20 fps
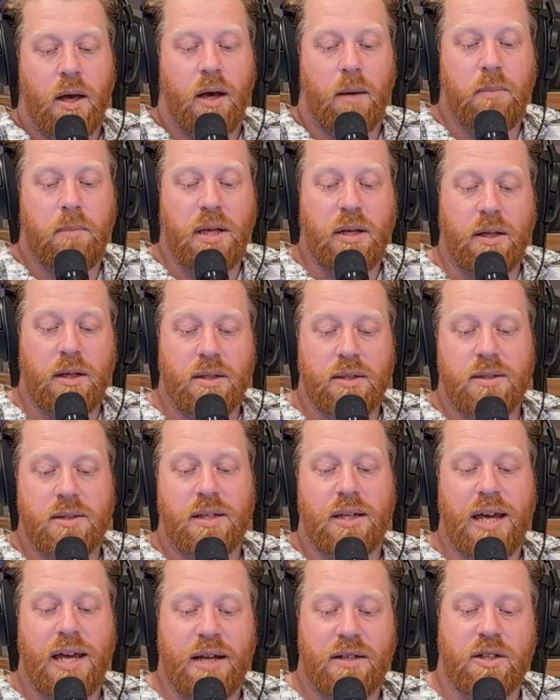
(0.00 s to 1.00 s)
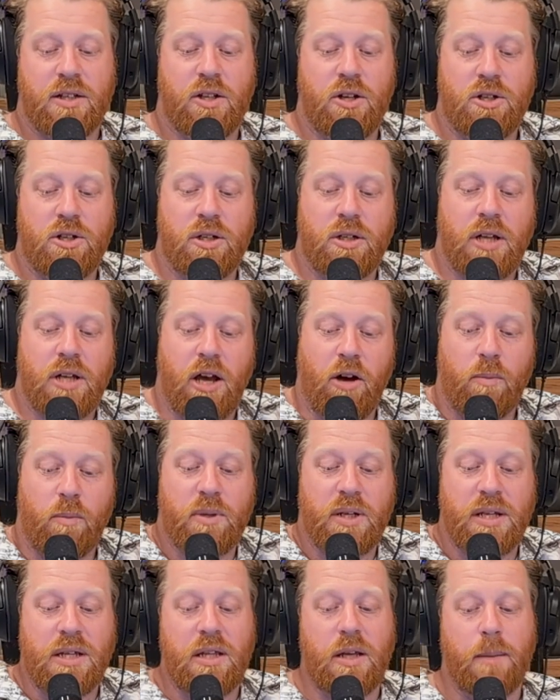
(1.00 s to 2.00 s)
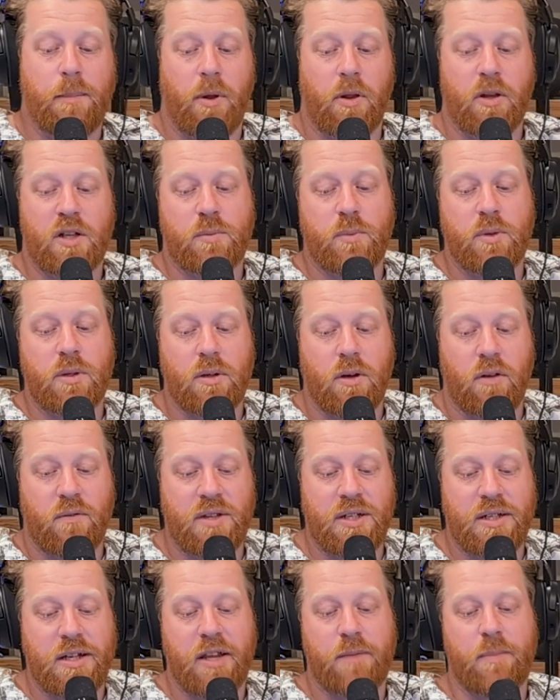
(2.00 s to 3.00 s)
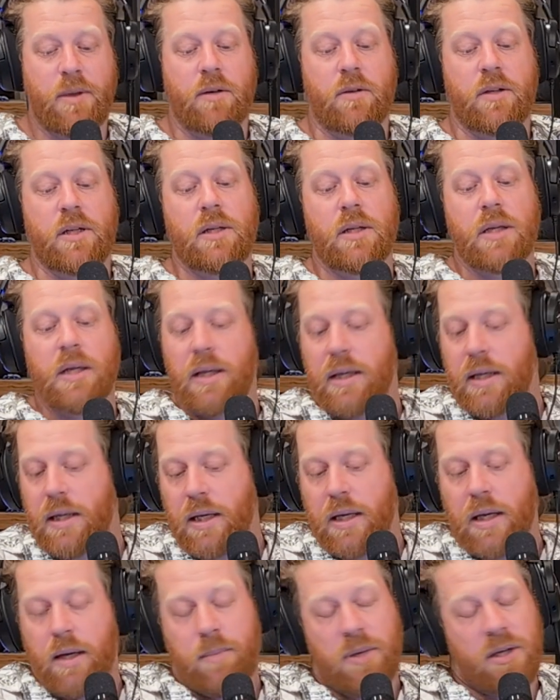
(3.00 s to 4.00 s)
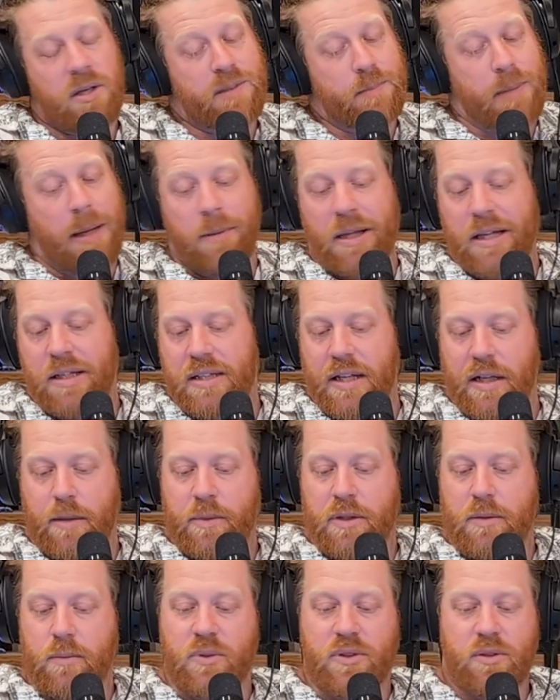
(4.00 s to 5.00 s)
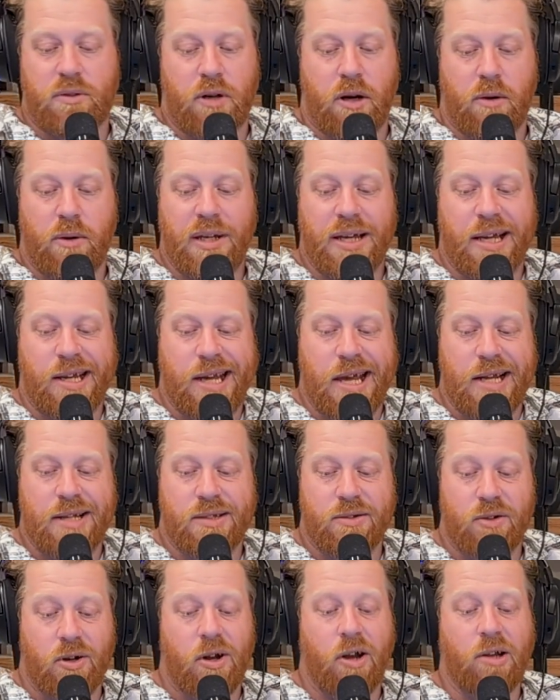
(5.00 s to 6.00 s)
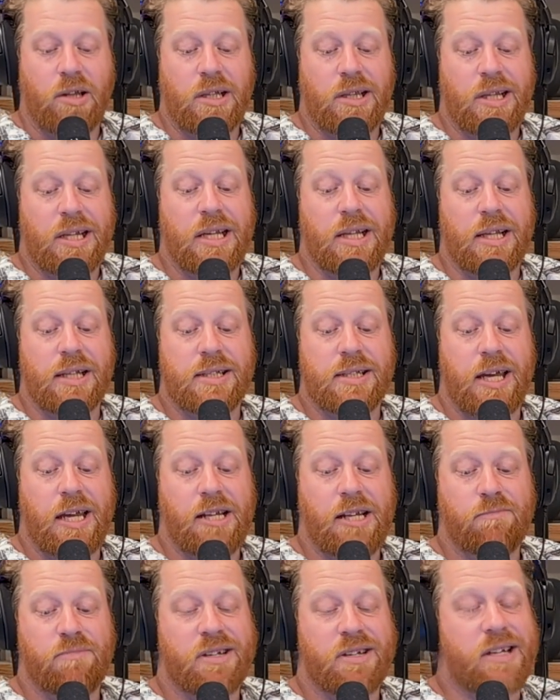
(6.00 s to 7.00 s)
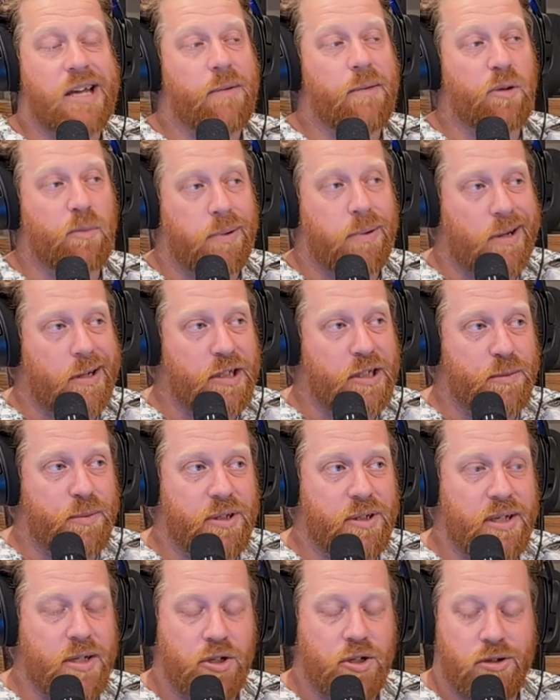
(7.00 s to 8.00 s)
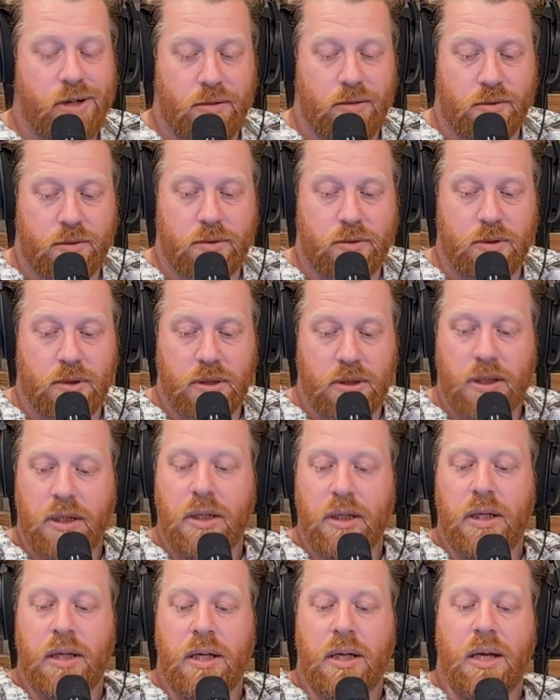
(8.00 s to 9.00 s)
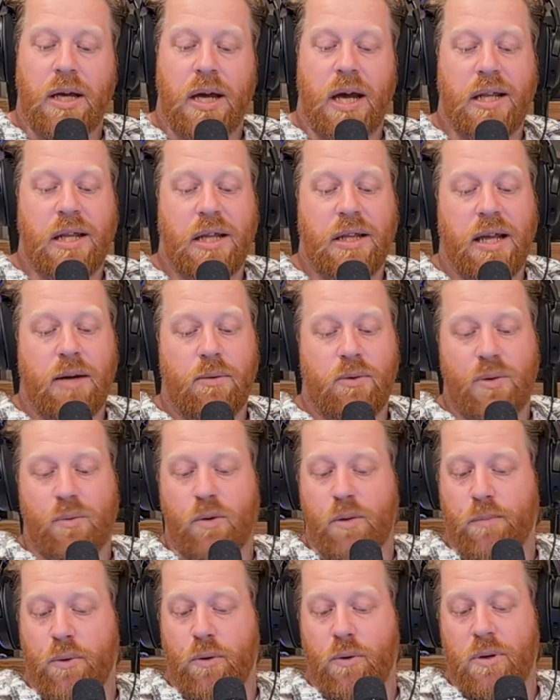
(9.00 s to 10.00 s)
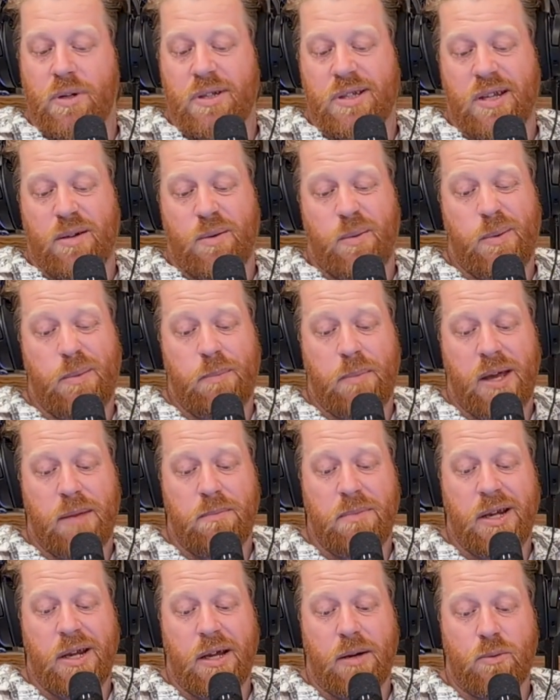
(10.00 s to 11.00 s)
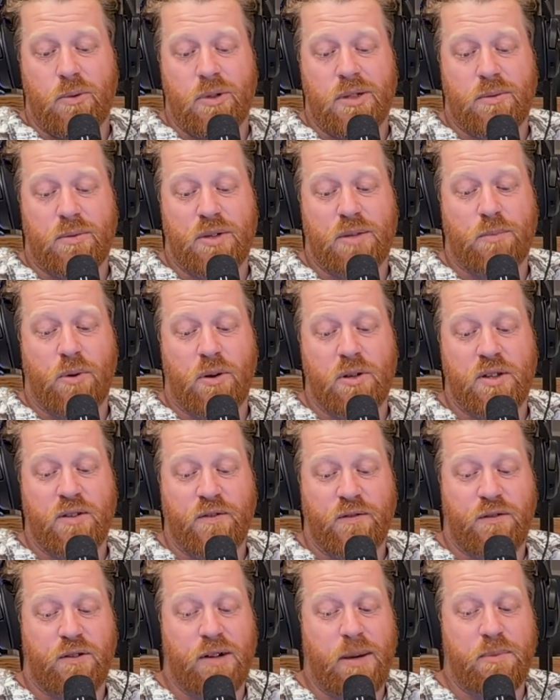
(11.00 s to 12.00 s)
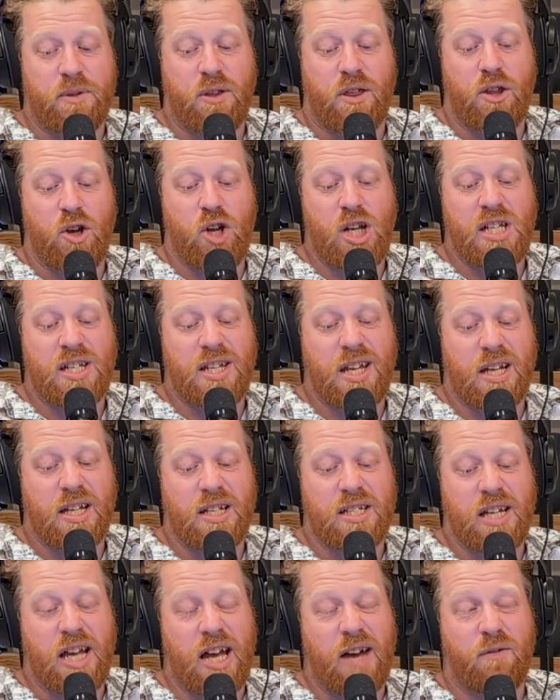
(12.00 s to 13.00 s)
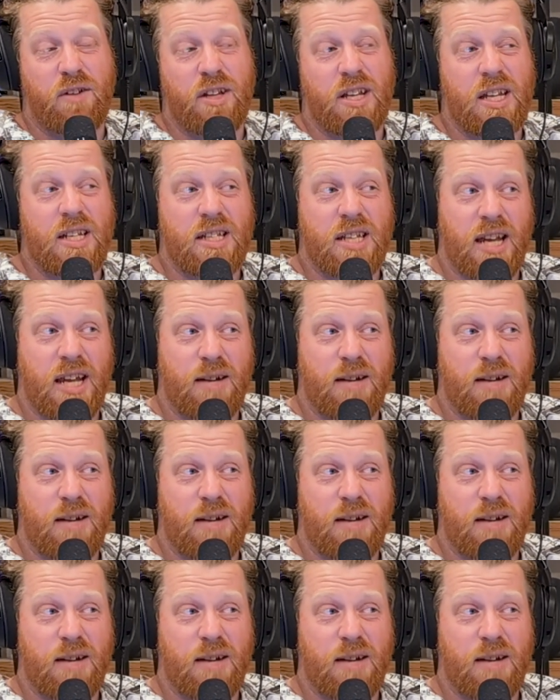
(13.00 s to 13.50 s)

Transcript: Hamida's execution helped in the abolishment of the death penalty because public sentiment was growing against not only the guillotine but capital punishment in general. And then there were reports that Hamida was responsive for up to 30 seconds after his